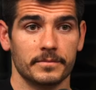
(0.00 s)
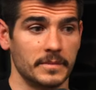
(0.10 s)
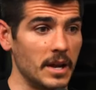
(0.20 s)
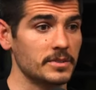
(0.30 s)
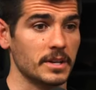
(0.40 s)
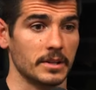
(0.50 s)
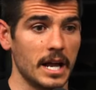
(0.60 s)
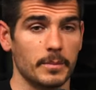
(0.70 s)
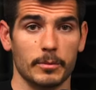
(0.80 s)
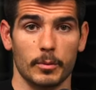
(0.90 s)
There's a
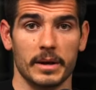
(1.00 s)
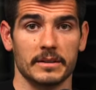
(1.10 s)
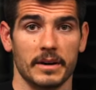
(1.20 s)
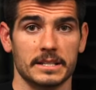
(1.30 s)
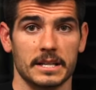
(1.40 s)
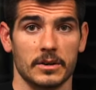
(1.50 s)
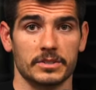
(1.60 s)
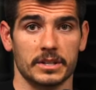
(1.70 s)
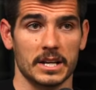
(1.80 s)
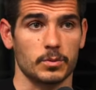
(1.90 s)
lot of people in med device
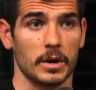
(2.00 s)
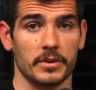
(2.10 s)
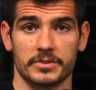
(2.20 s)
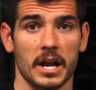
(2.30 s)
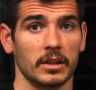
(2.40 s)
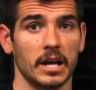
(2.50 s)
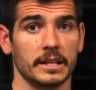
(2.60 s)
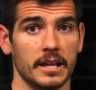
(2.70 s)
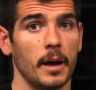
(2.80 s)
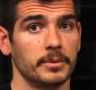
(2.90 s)
sales. Guess what? There's not a lot
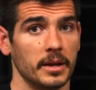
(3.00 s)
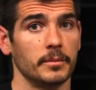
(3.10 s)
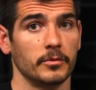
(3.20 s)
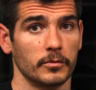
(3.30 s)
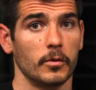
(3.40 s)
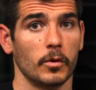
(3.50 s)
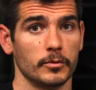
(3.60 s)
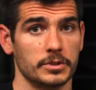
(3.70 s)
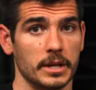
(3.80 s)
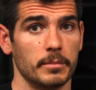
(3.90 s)
of top 10
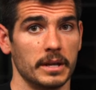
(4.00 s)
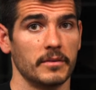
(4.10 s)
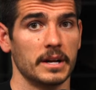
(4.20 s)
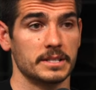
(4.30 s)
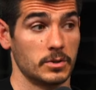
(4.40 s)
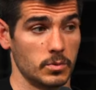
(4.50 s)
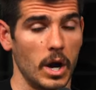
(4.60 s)
performers in med device sales.